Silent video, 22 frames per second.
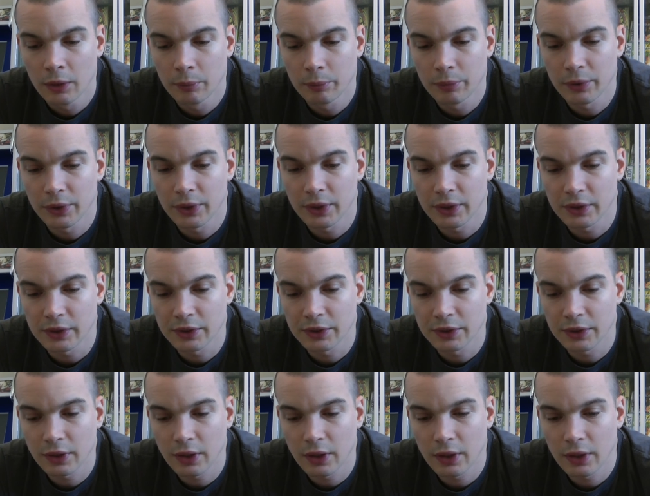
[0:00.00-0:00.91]
but
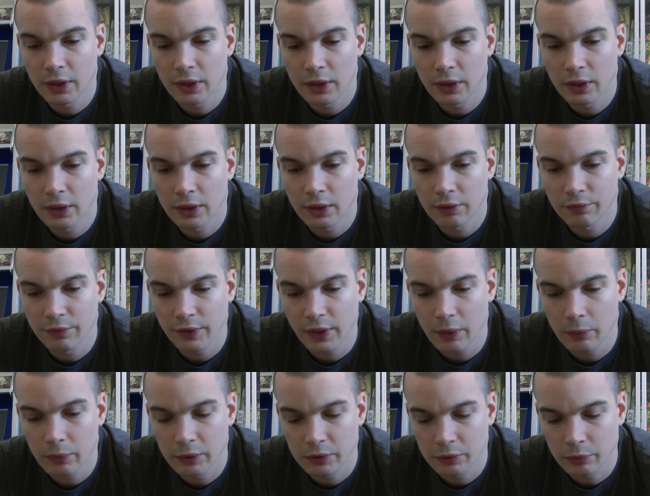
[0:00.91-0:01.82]
it's I
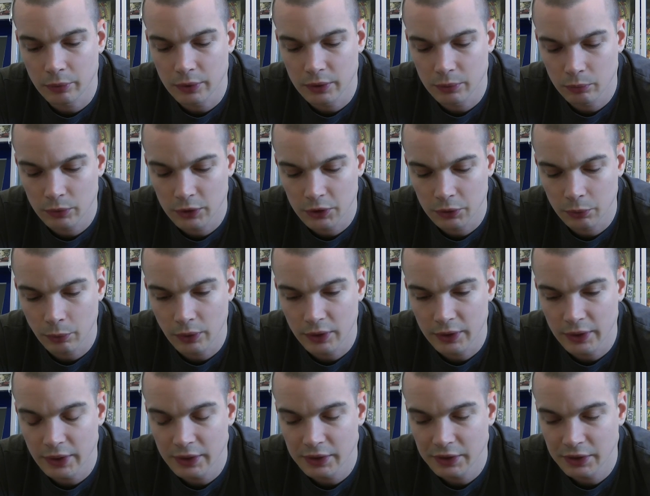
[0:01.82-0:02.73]
forget which one
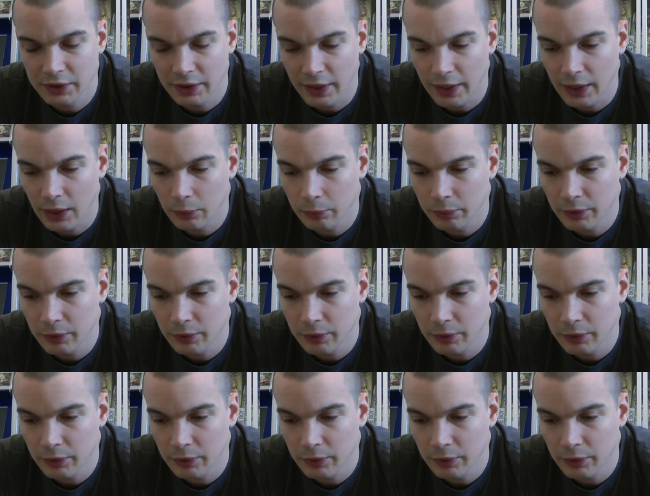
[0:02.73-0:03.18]
it is now,